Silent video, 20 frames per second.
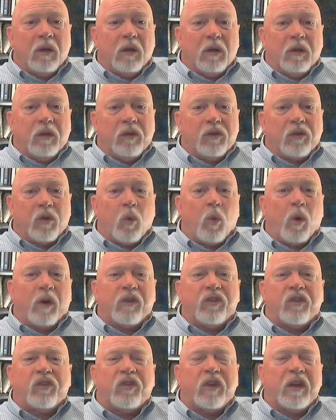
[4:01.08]
So what
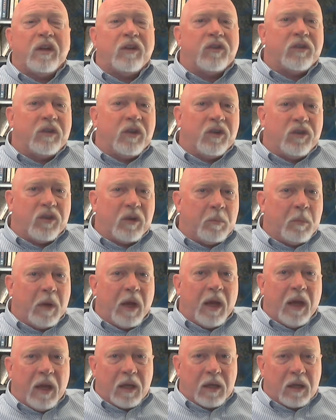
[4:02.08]
sense does it
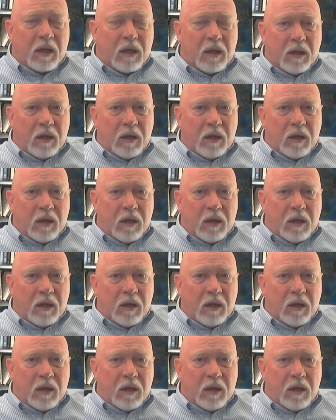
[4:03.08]
make